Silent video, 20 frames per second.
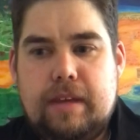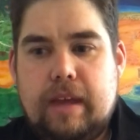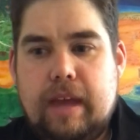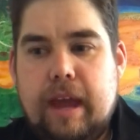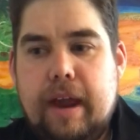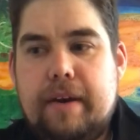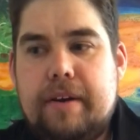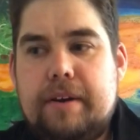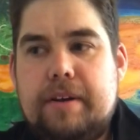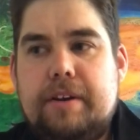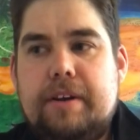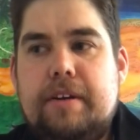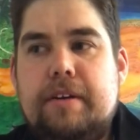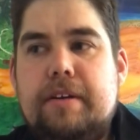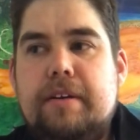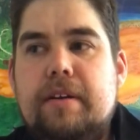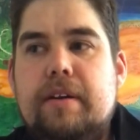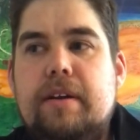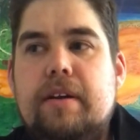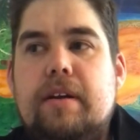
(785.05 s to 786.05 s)

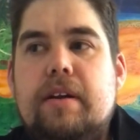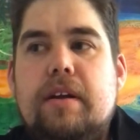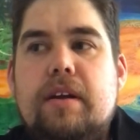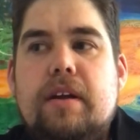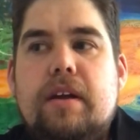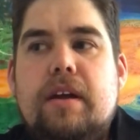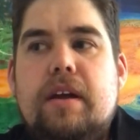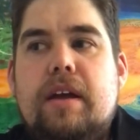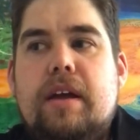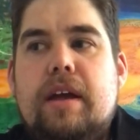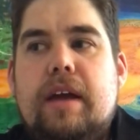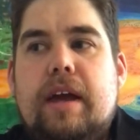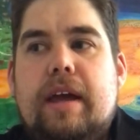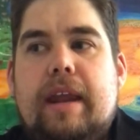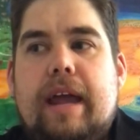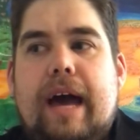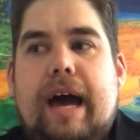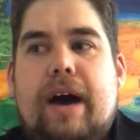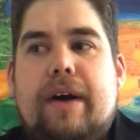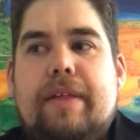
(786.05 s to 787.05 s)
character.
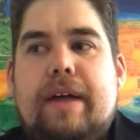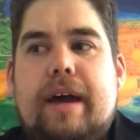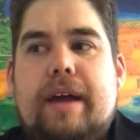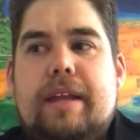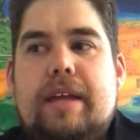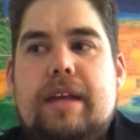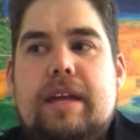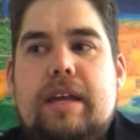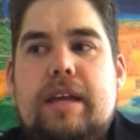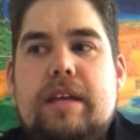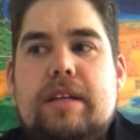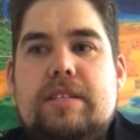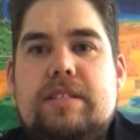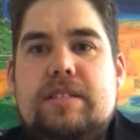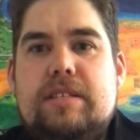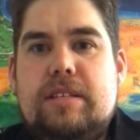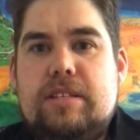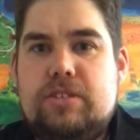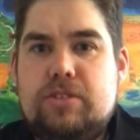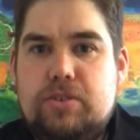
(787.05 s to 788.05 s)
And how that he is
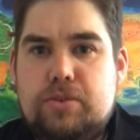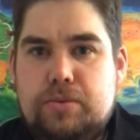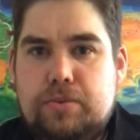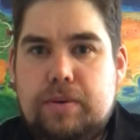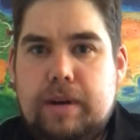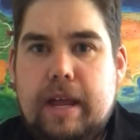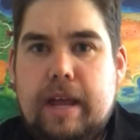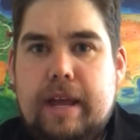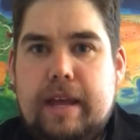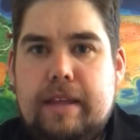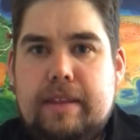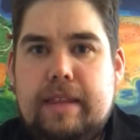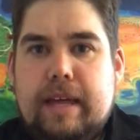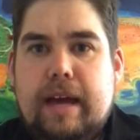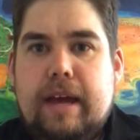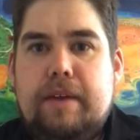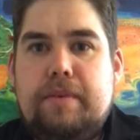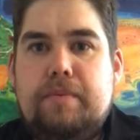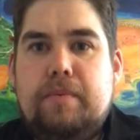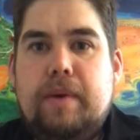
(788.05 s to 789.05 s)
this gray,
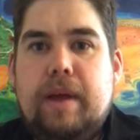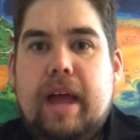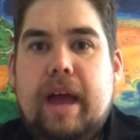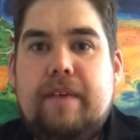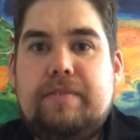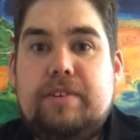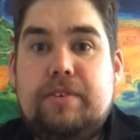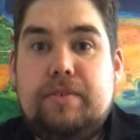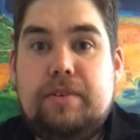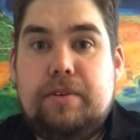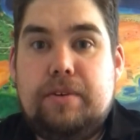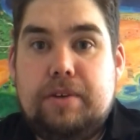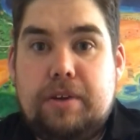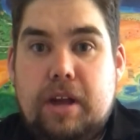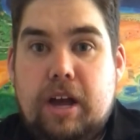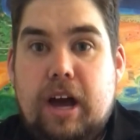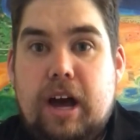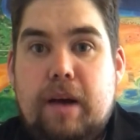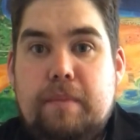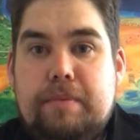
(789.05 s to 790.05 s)
that we have to learn
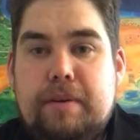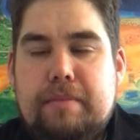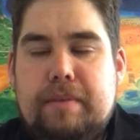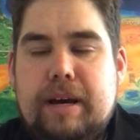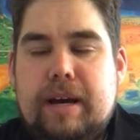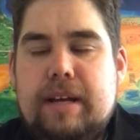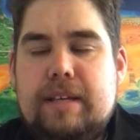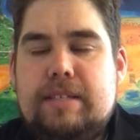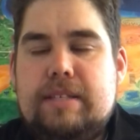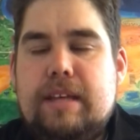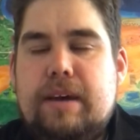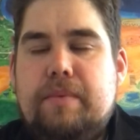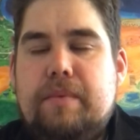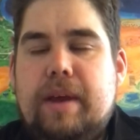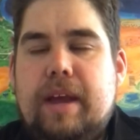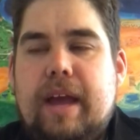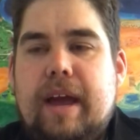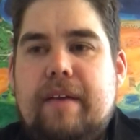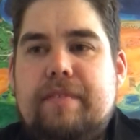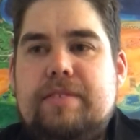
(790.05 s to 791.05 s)
compromise, that
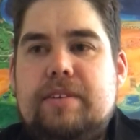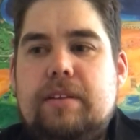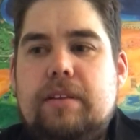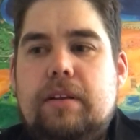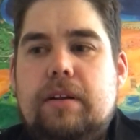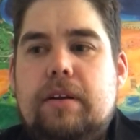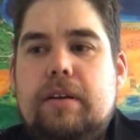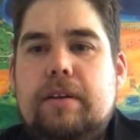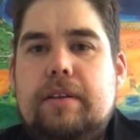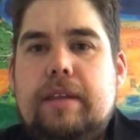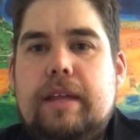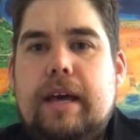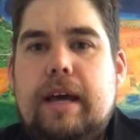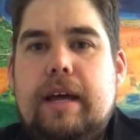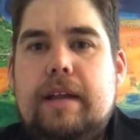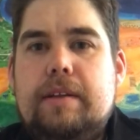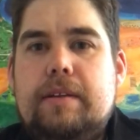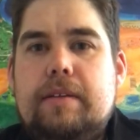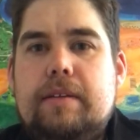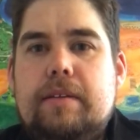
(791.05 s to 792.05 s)
we have to learn
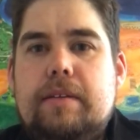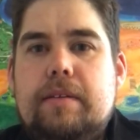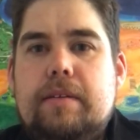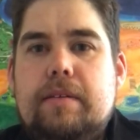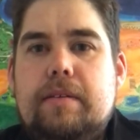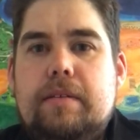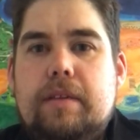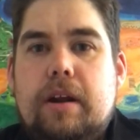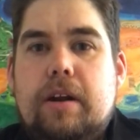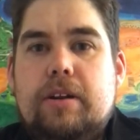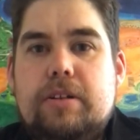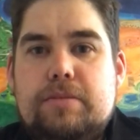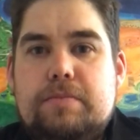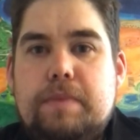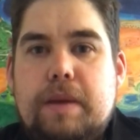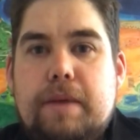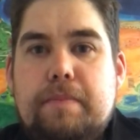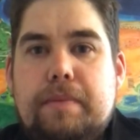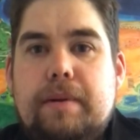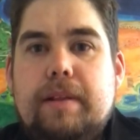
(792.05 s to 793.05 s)
that there's
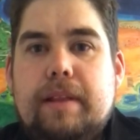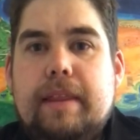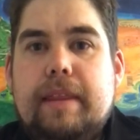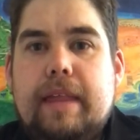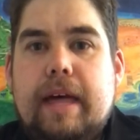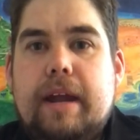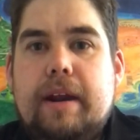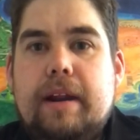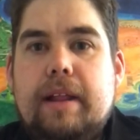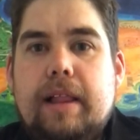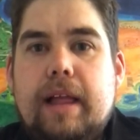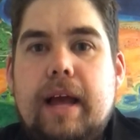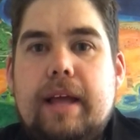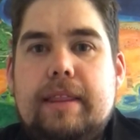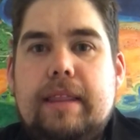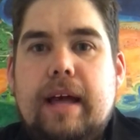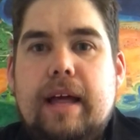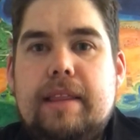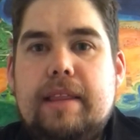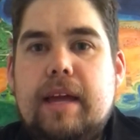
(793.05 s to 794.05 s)
people that are
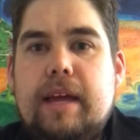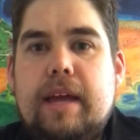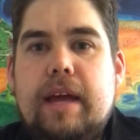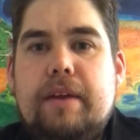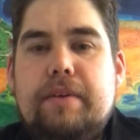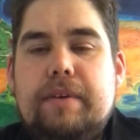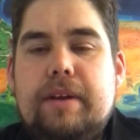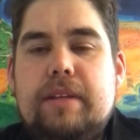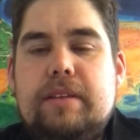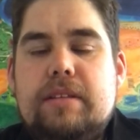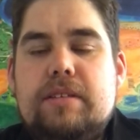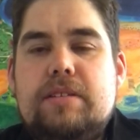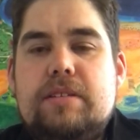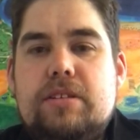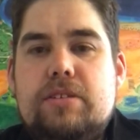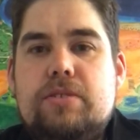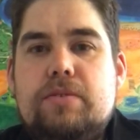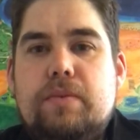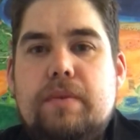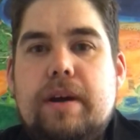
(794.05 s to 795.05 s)
like that can read the
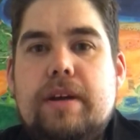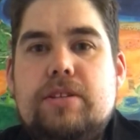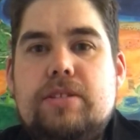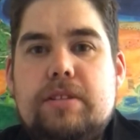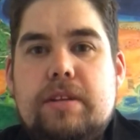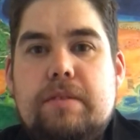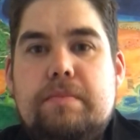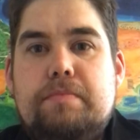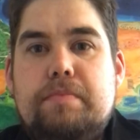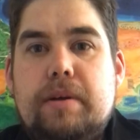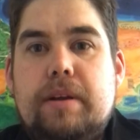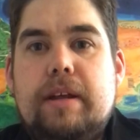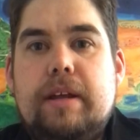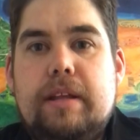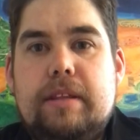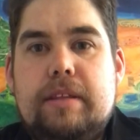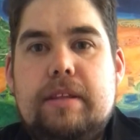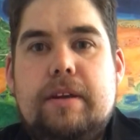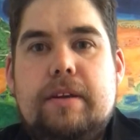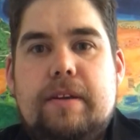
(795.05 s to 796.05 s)
situation and put it
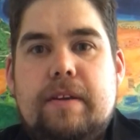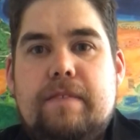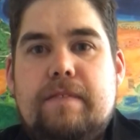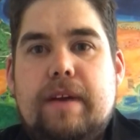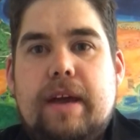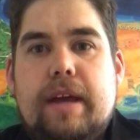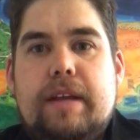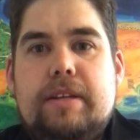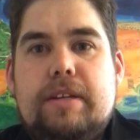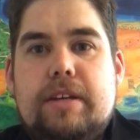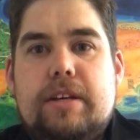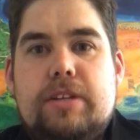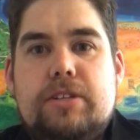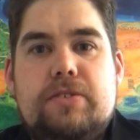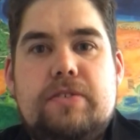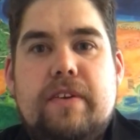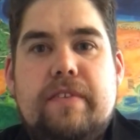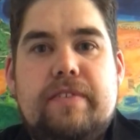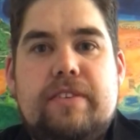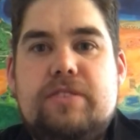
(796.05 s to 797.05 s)
in their
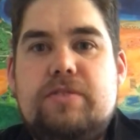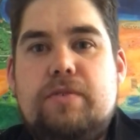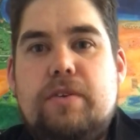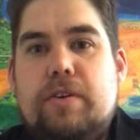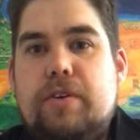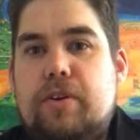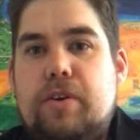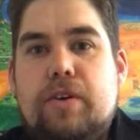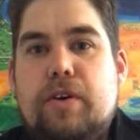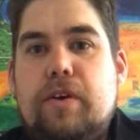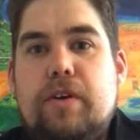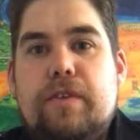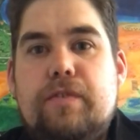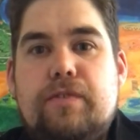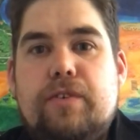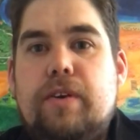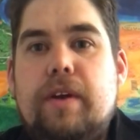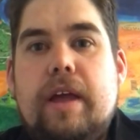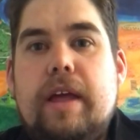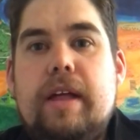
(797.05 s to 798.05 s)
advantage, if it's good
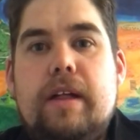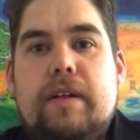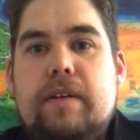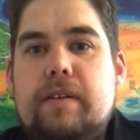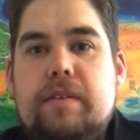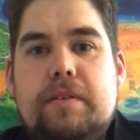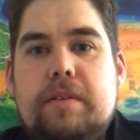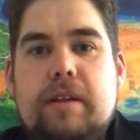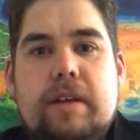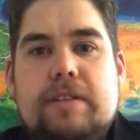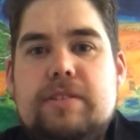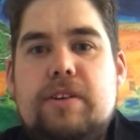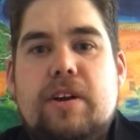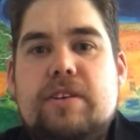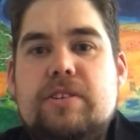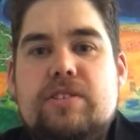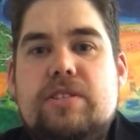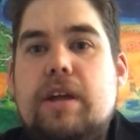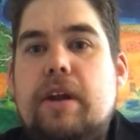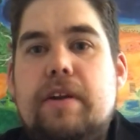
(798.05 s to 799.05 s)
for ill. As
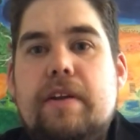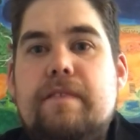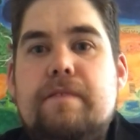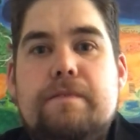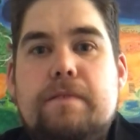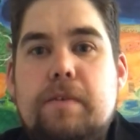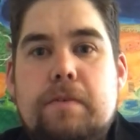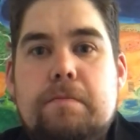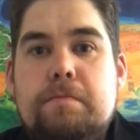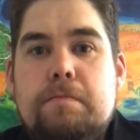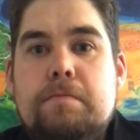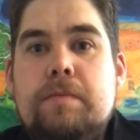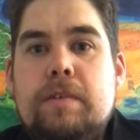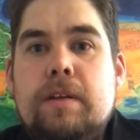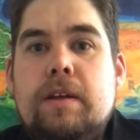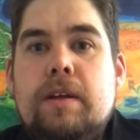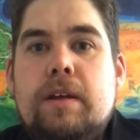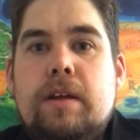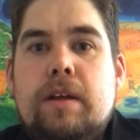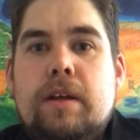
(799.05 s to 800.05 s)
long as
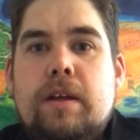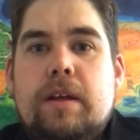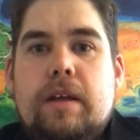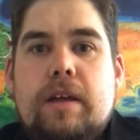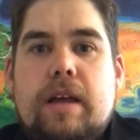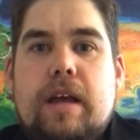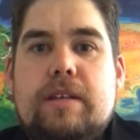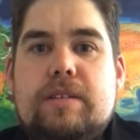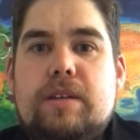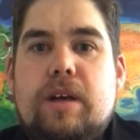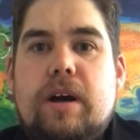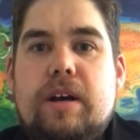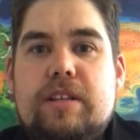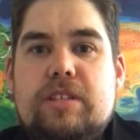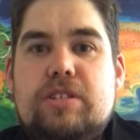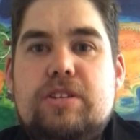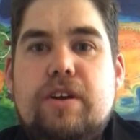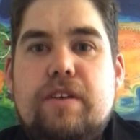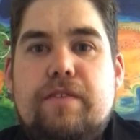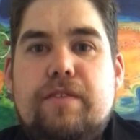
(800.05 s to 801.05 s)

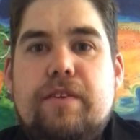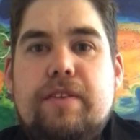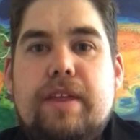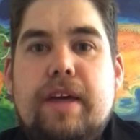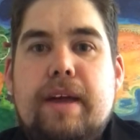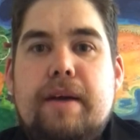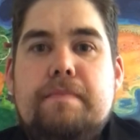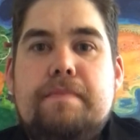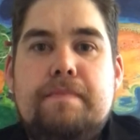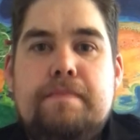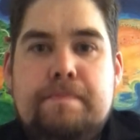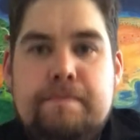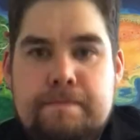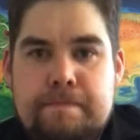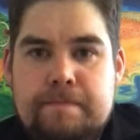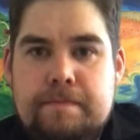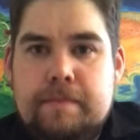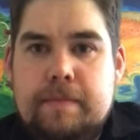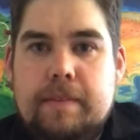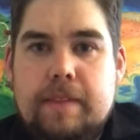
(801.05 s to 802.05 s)
it's good for them,
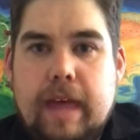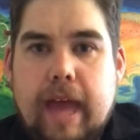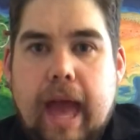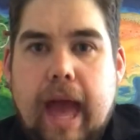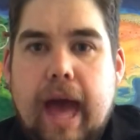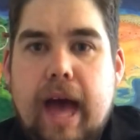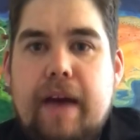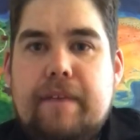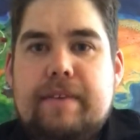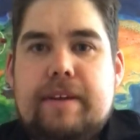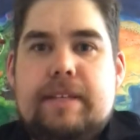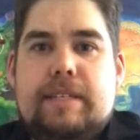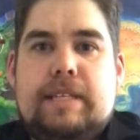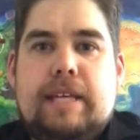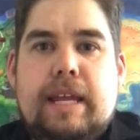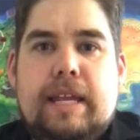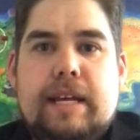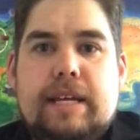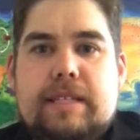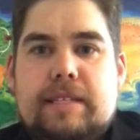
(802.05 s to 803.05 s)
they have it.
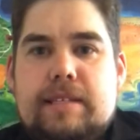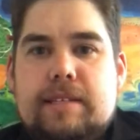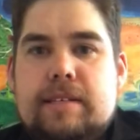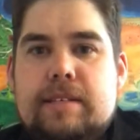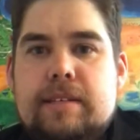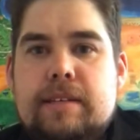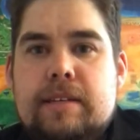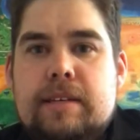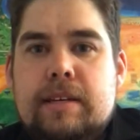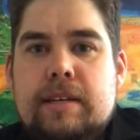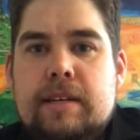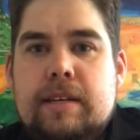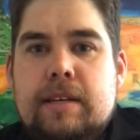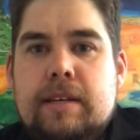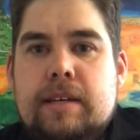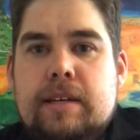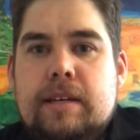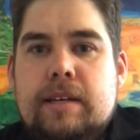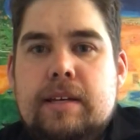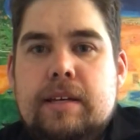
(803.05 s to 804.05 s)
And it's
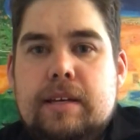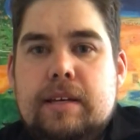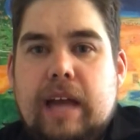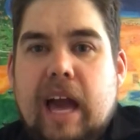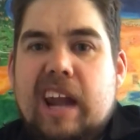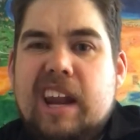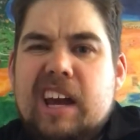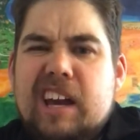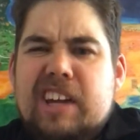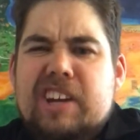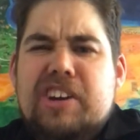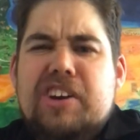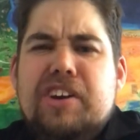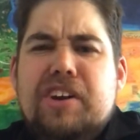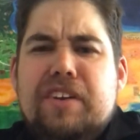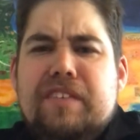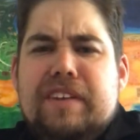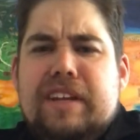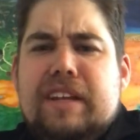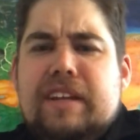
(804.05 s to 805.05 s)
kind of
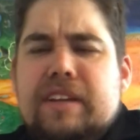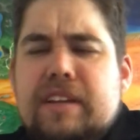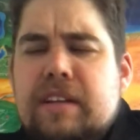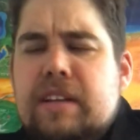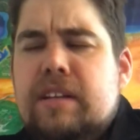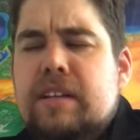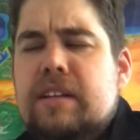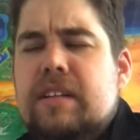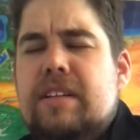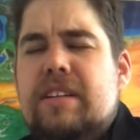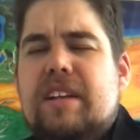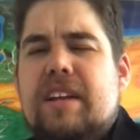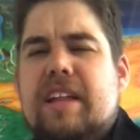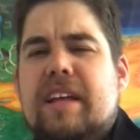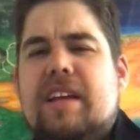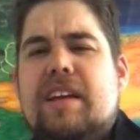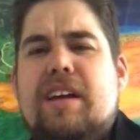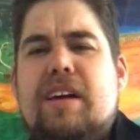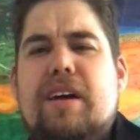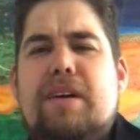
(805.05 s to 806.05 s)
unnerving. You're
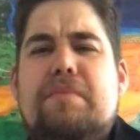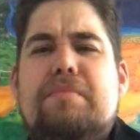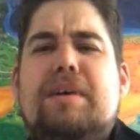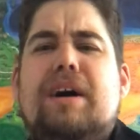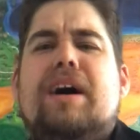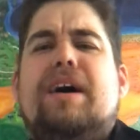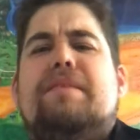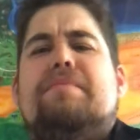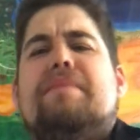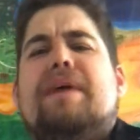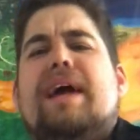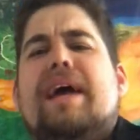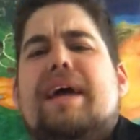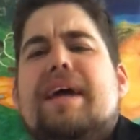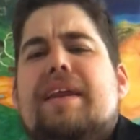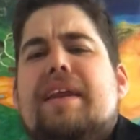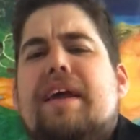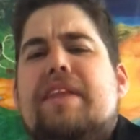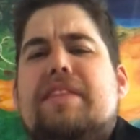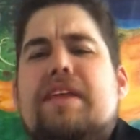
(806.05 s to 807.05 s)
like, come on,
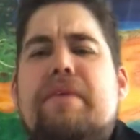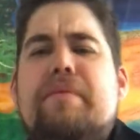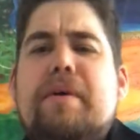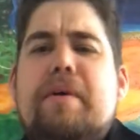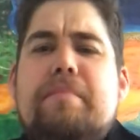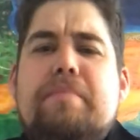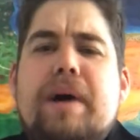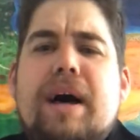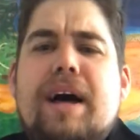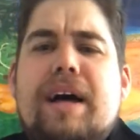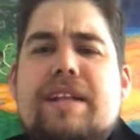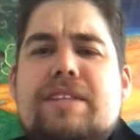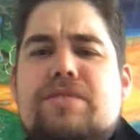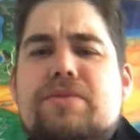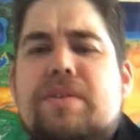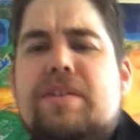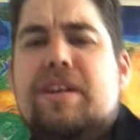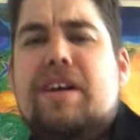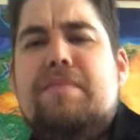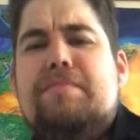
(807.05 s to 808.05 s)
man, I thought we were buds.
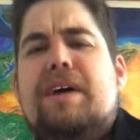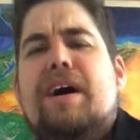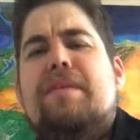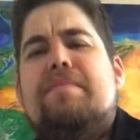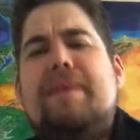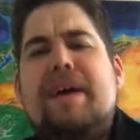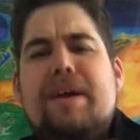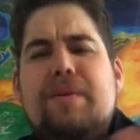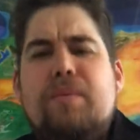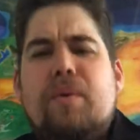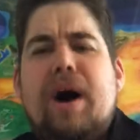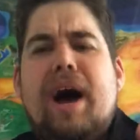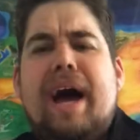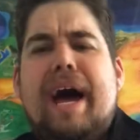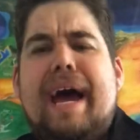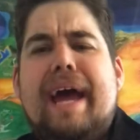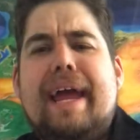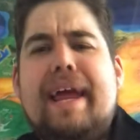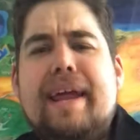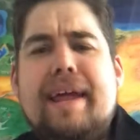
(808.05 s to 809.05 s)
Or, come on, man,
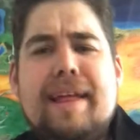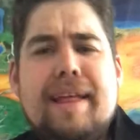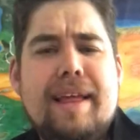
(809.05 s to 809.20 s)
why?